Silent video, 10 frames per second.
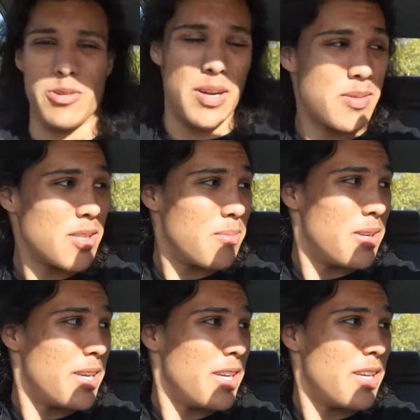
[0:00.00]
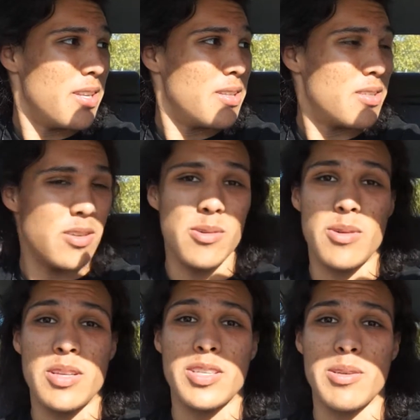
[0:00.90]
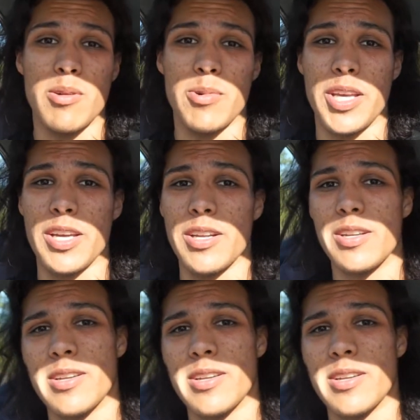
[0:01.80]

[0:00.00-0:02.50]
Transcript: go grab something to eat. So let's see what we get.